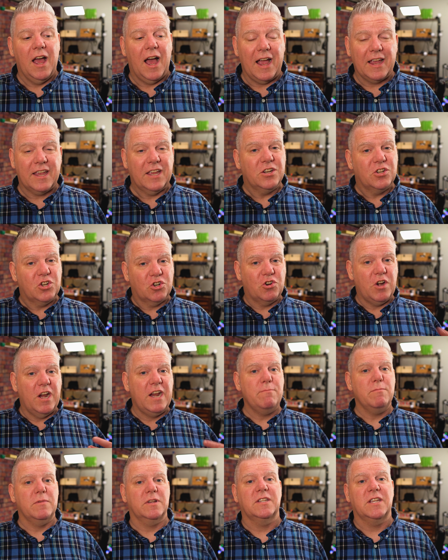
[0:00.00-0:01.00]
I can
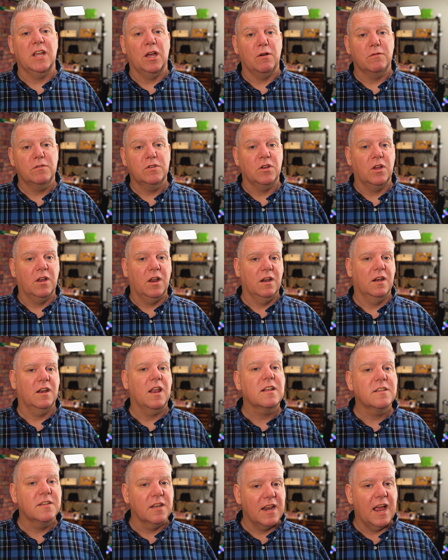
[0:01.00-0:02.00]
train myself to
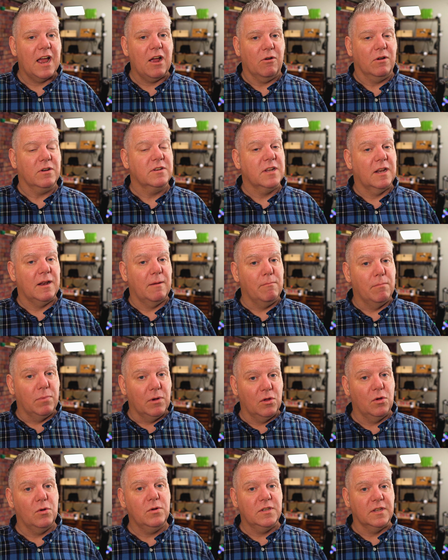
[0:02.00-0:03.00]
glutton out until I'm
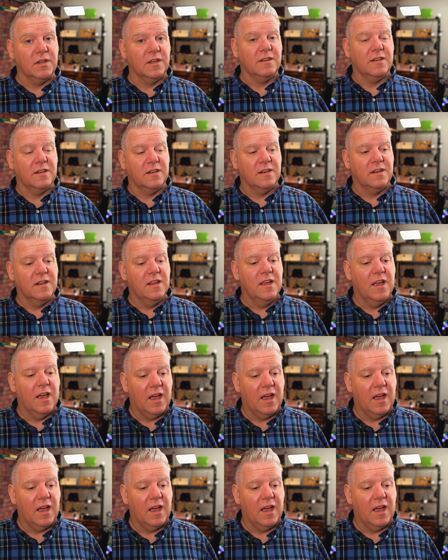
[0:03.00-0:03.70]
bloated and